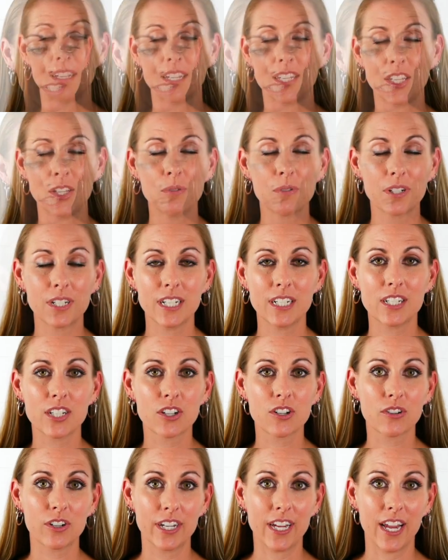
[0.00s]
You will need
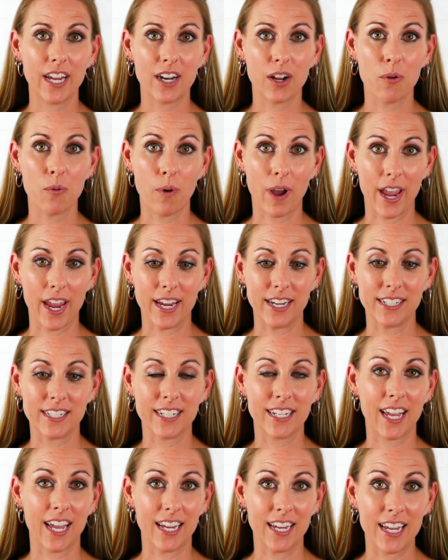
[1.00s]
to create a way
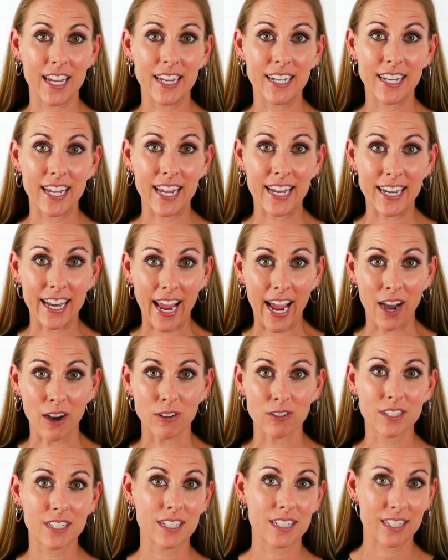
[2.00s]
to get in and
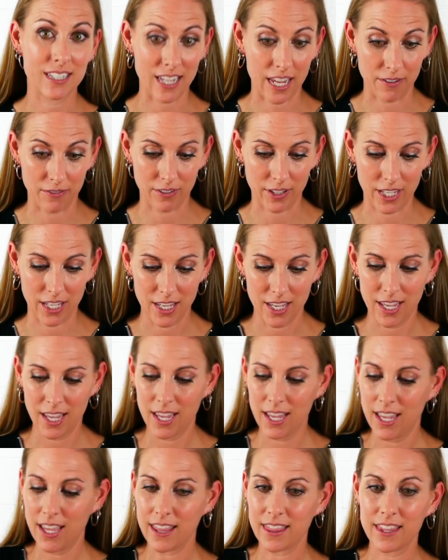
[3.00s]
out safely.
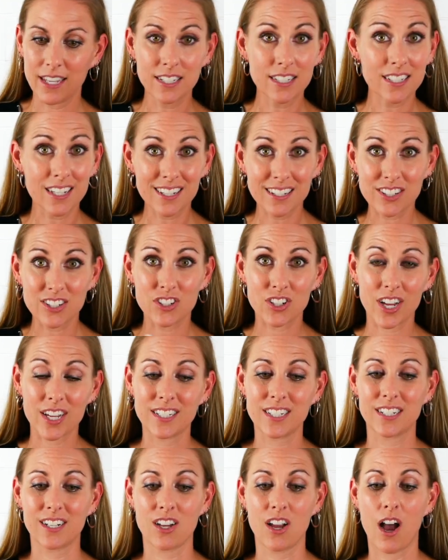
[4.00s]
This is
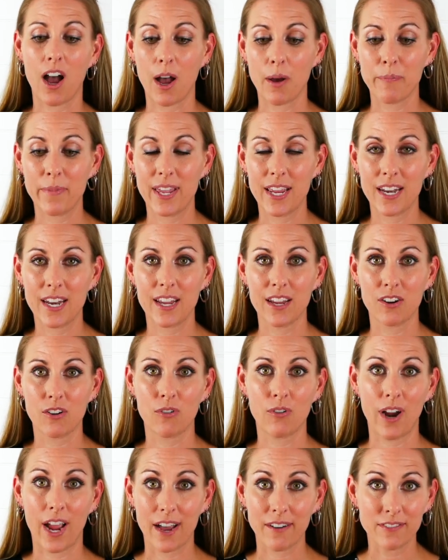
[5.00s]
just common
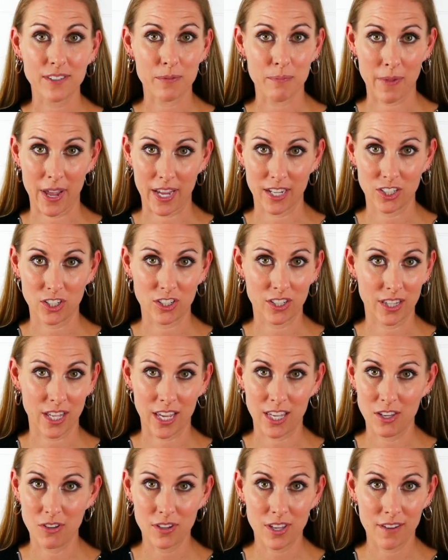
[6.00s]
craft mesh
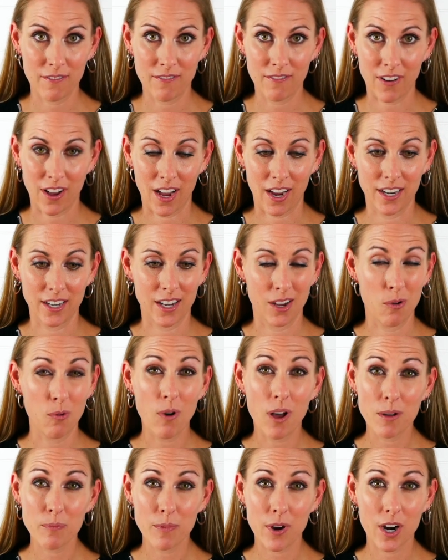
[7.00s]
that you can find at
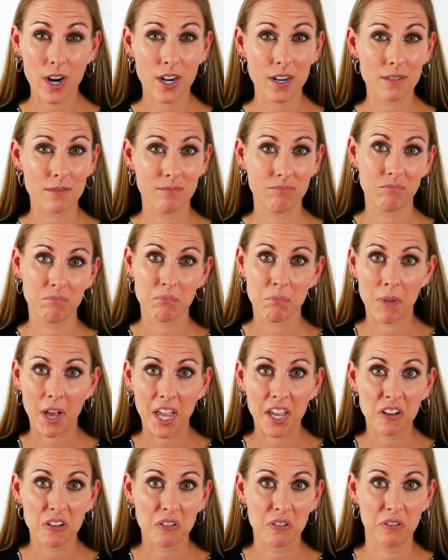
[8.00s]
Walmart,
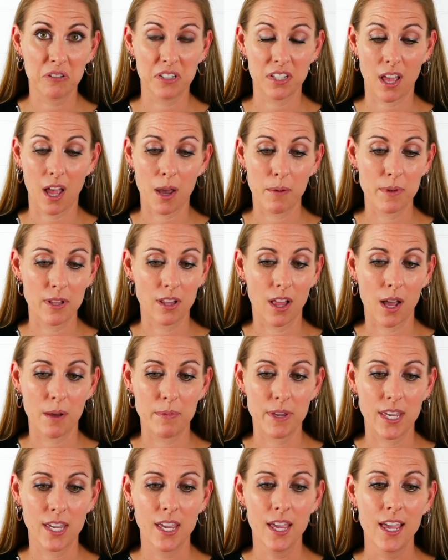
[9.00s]
Michael's, Hobby
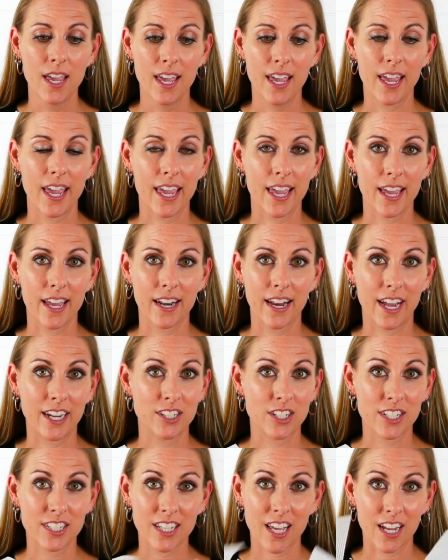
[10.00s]
Lobby, and I
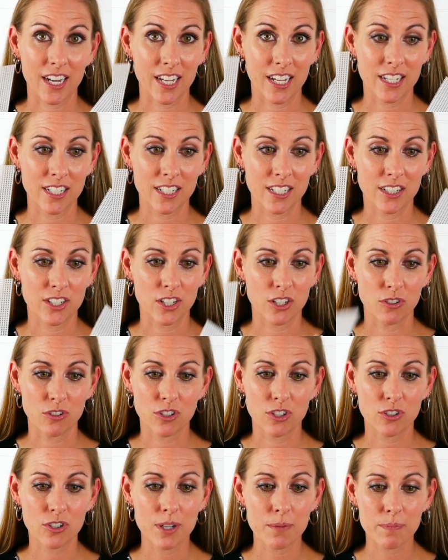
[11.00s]
just cut it into two
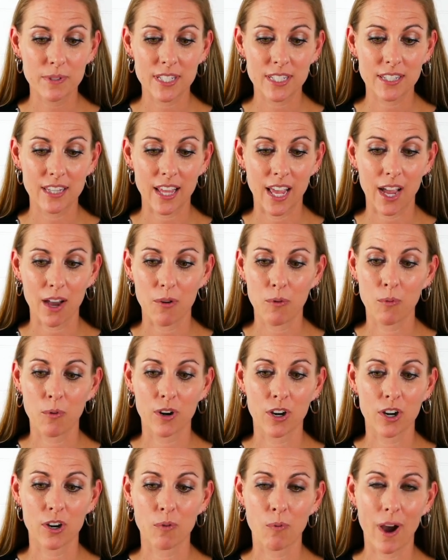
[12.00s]
strips that
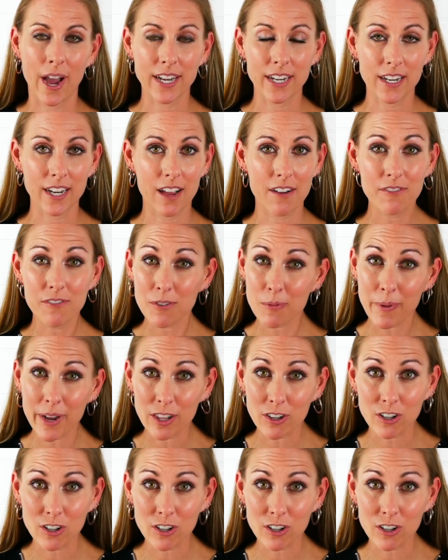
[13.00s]
were wide enough for my